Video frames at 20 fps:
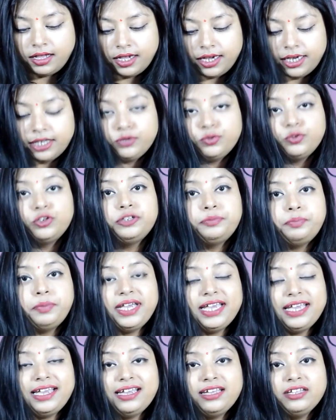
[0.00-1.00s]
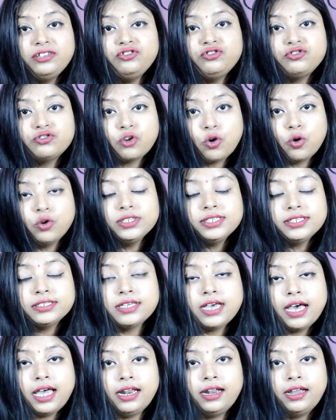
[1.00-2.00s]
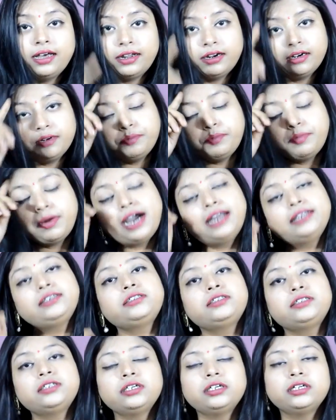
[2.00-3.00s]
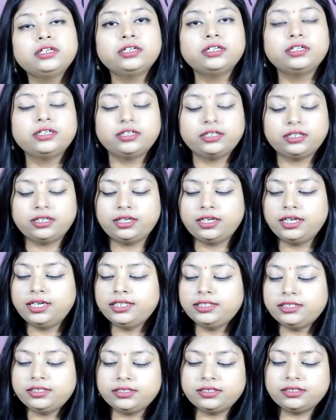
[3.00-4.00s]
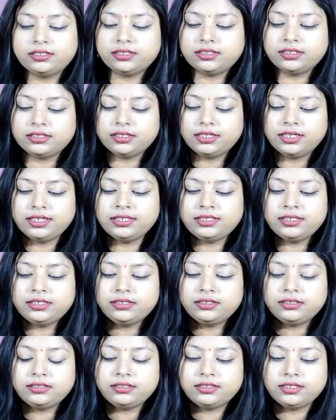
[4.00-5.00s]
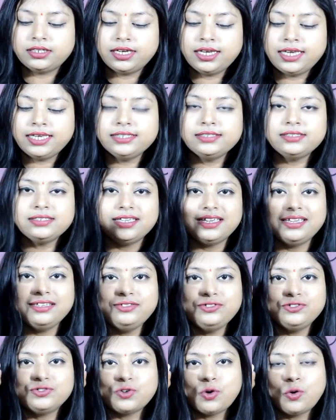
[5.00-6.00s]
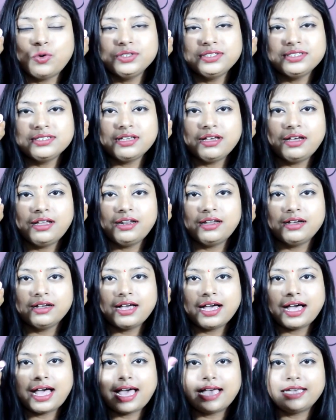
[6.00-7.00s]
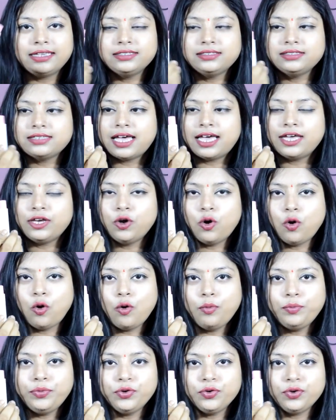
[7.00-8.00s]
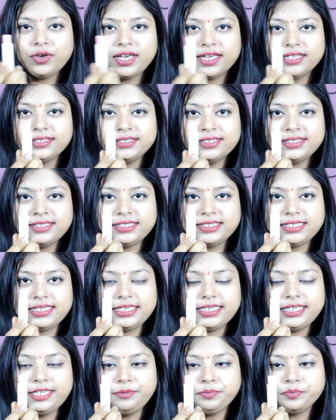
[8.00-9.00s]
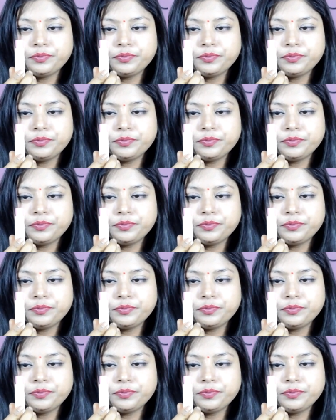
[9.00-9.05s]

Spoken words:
it would be in rose color, but it is in rose color, guys. I hope you can see,